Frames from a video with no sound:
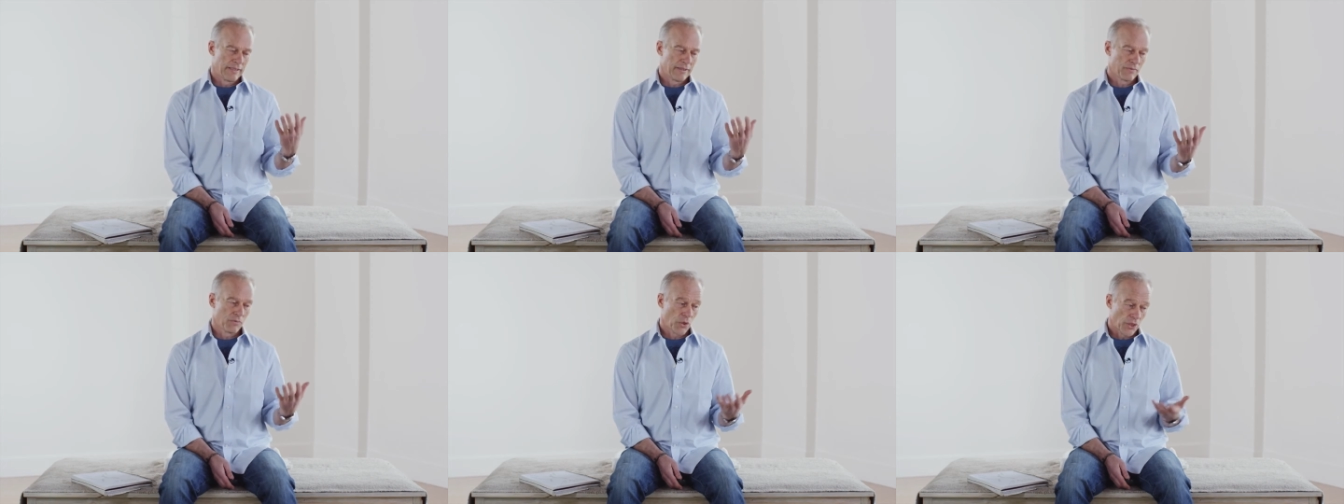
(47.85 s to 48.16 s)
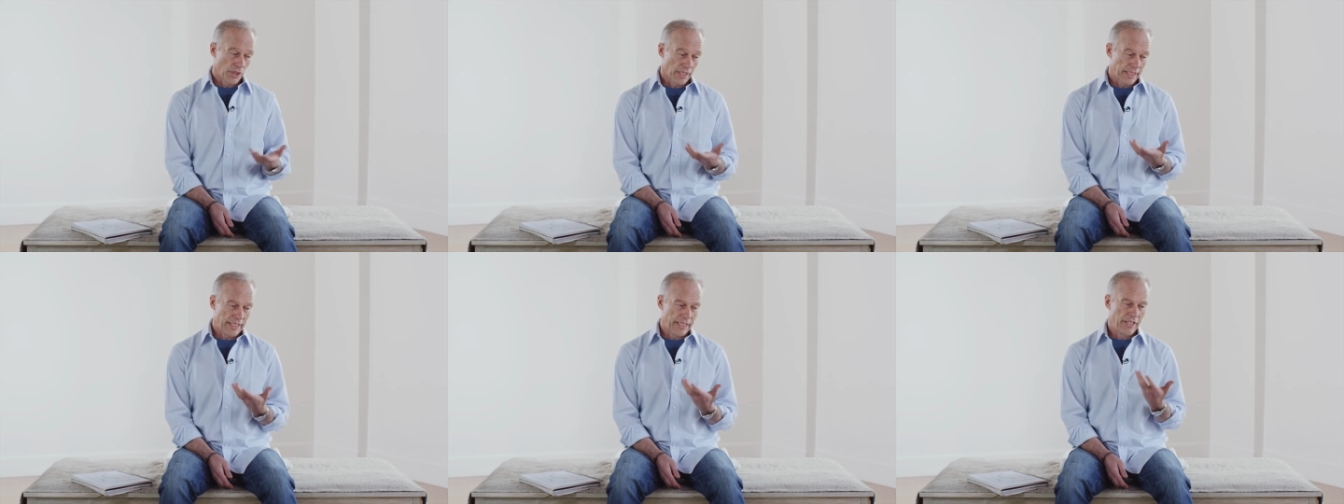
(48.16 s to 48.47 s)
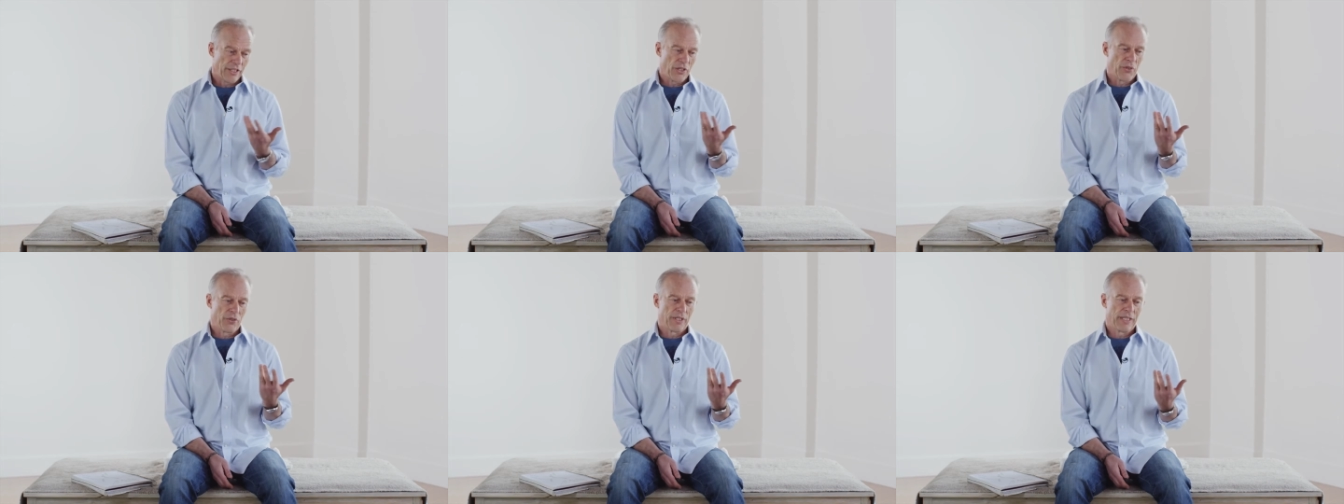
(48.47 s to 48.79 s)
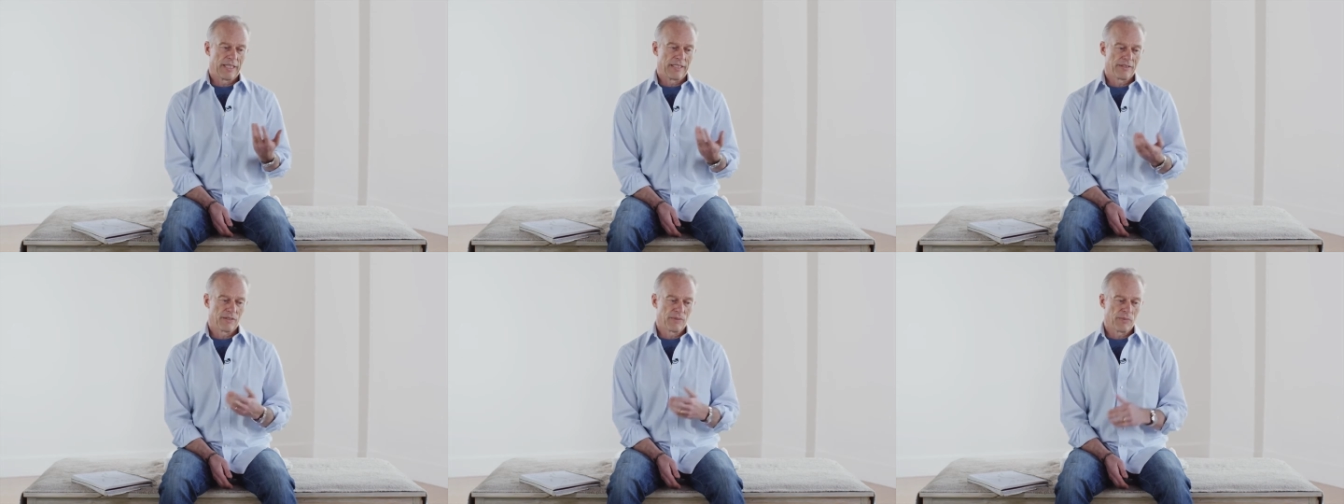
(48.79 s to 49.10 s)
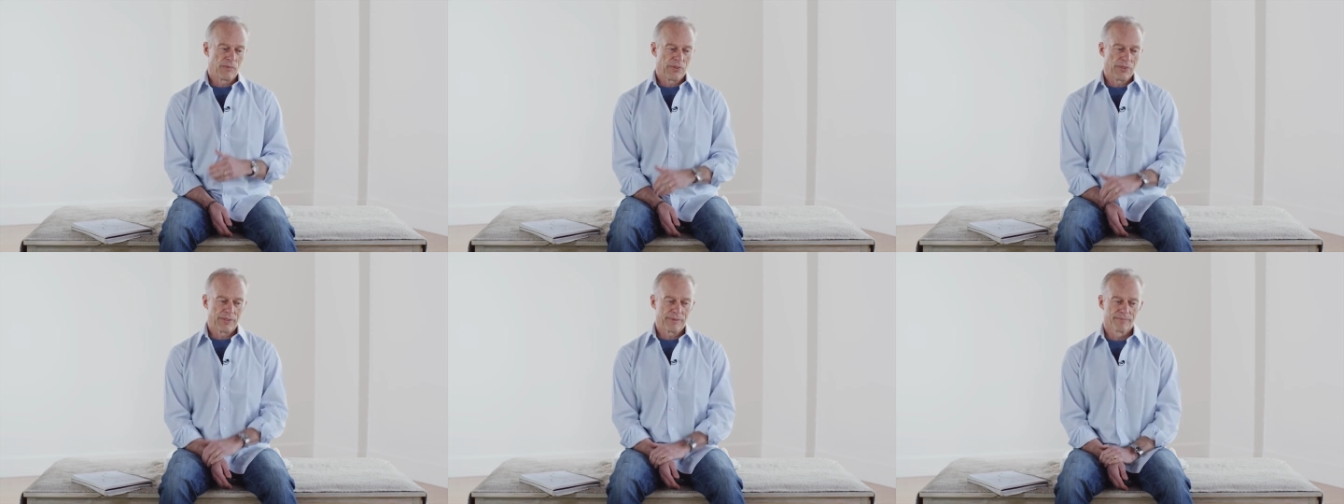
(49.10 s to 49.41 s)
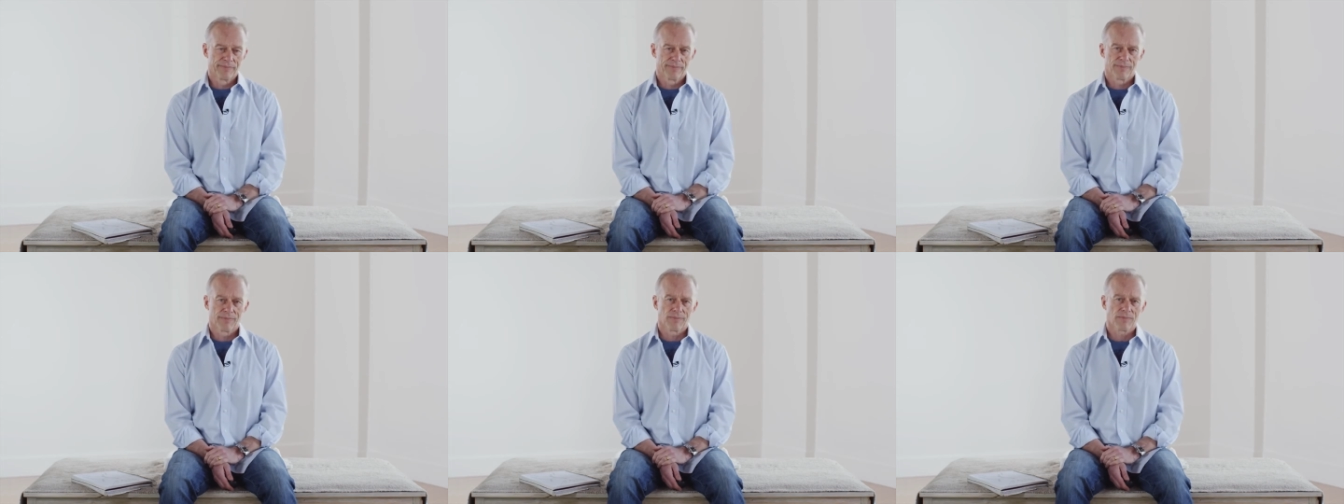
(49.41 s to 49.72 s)
kundalini yoga, as it
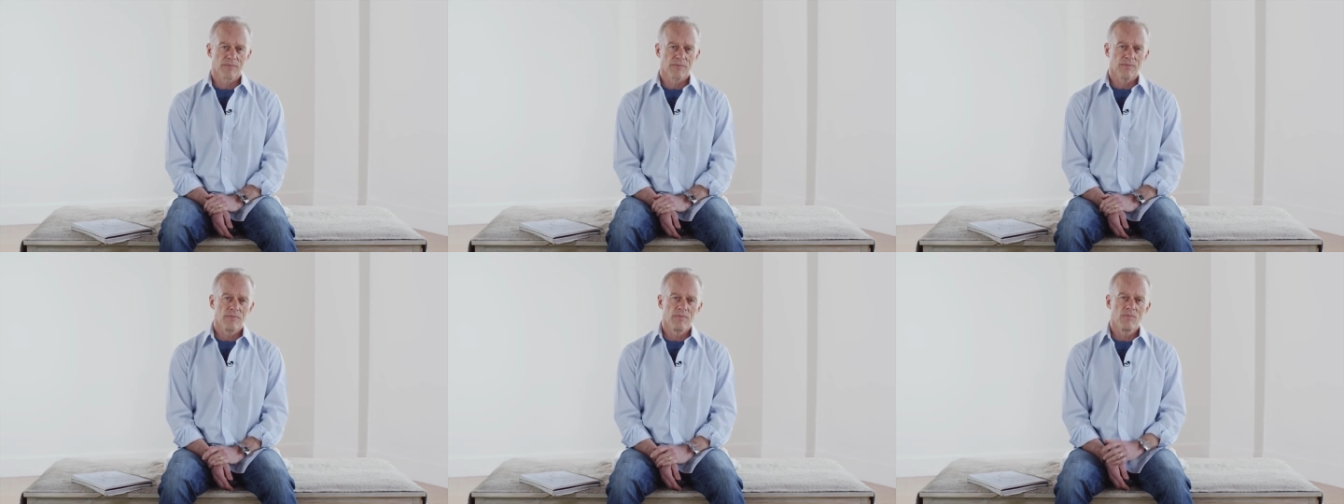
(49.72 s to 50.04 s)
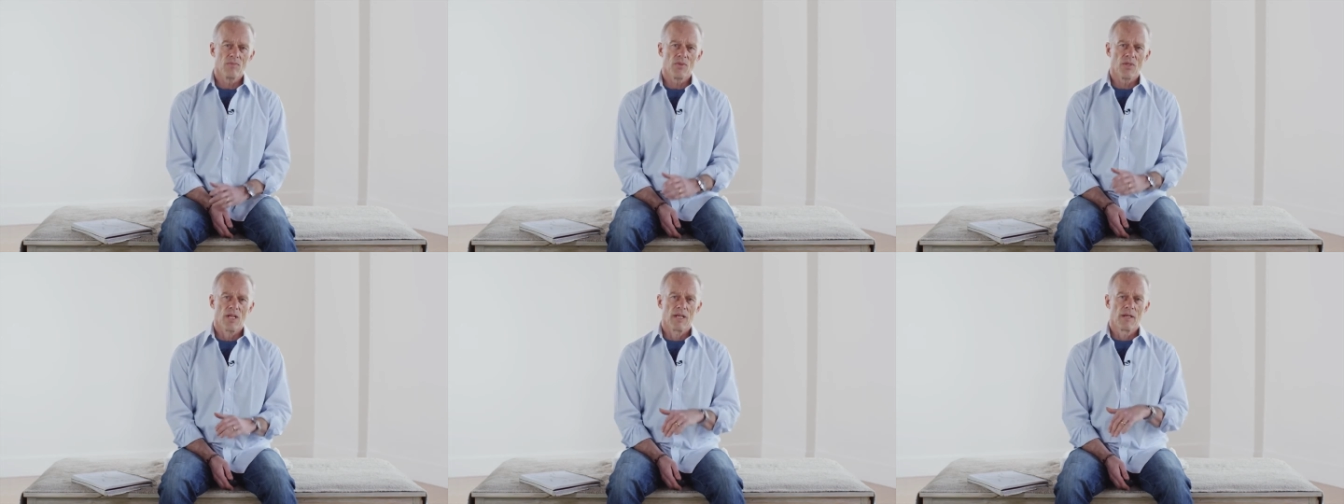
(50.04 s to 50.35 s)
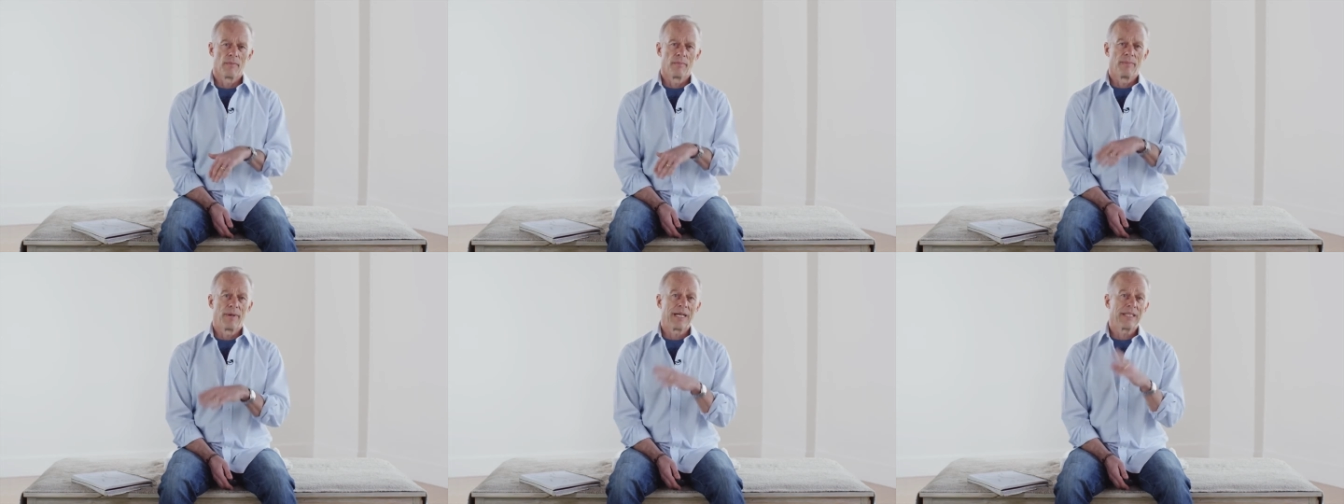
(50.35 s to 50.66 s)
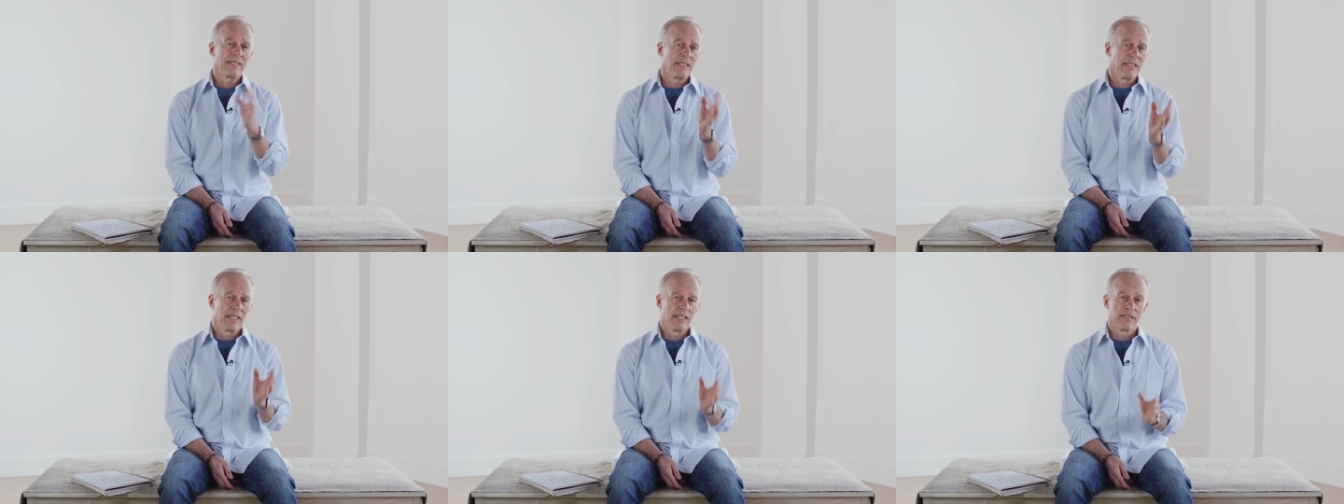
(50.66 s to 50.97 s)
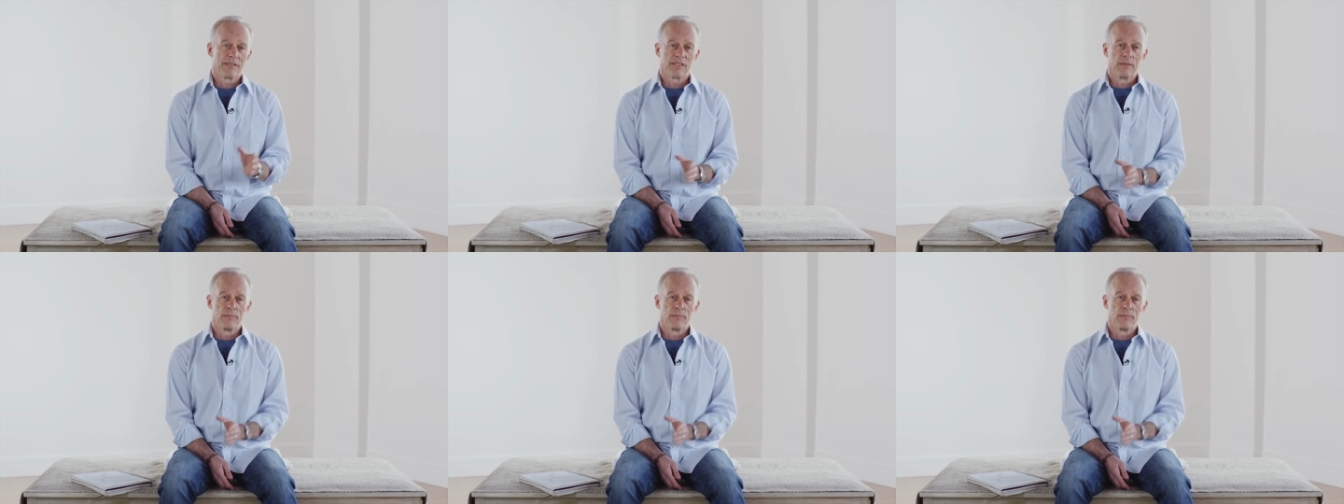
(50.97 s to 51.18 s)
were, bandhas